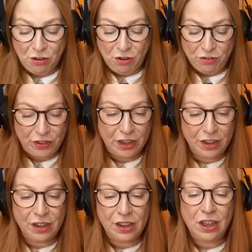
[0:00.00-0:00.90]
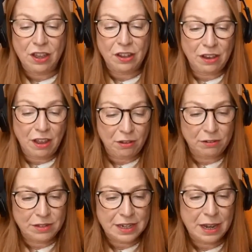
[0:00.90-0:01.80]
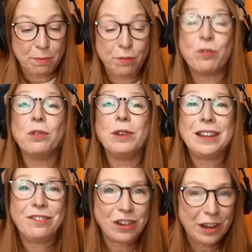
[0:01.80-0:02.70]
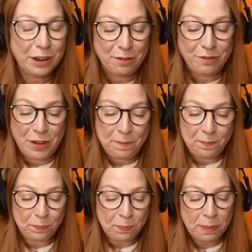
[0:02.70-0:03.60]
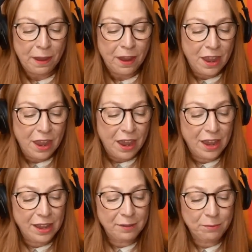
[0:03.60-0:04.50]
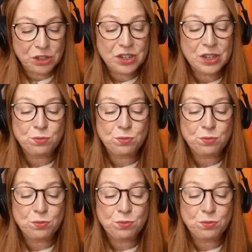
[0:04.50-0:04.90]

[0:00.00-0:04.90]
of a girl holding up a four-leaf clover. Which says,